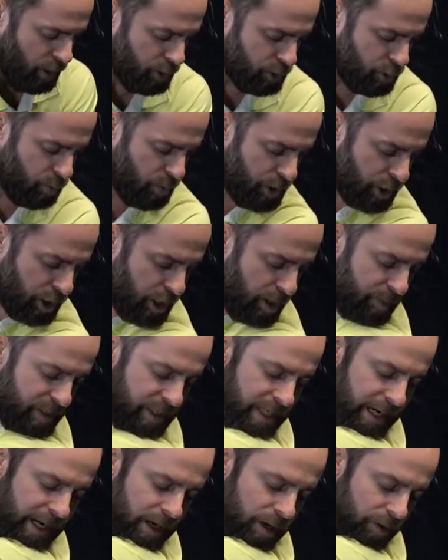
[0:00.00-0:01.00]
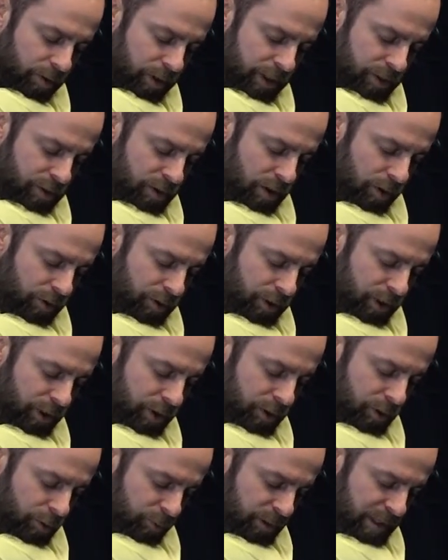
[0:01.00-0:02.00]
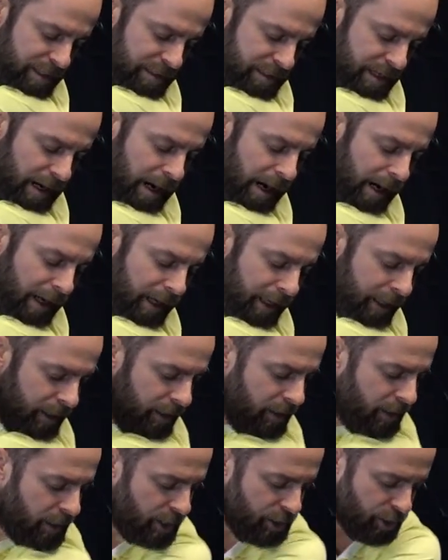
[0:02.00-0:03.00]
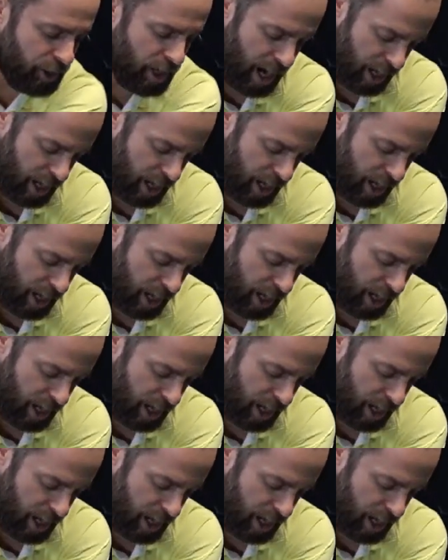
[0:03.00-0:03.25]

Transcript: So when you're coming down, it's called the, the wrist cock, and you're